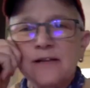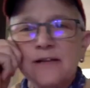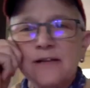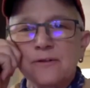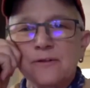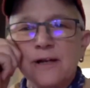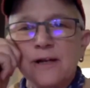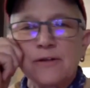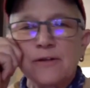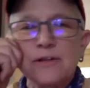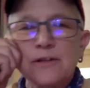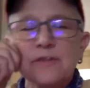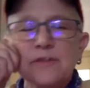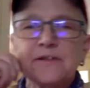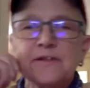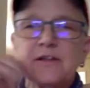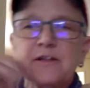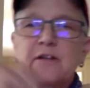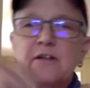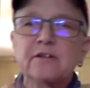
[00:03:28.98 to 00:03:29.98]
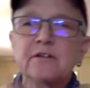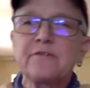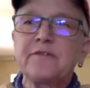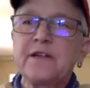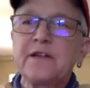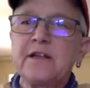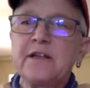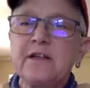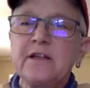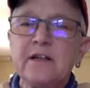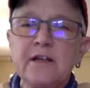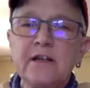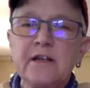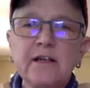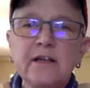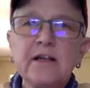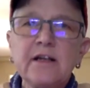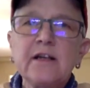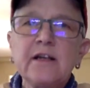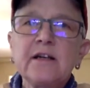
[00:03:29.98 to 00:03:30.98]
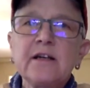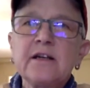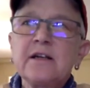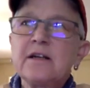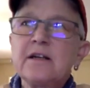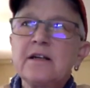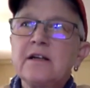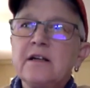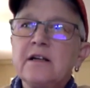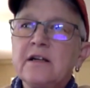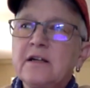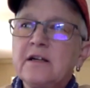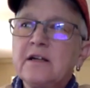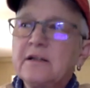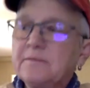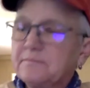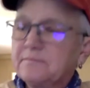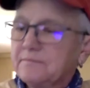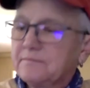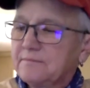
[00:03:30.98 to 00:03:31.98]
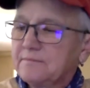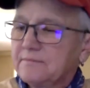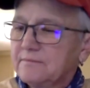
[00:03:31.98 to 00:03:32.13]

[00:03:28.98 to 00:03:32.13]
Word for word: or aerial photography um,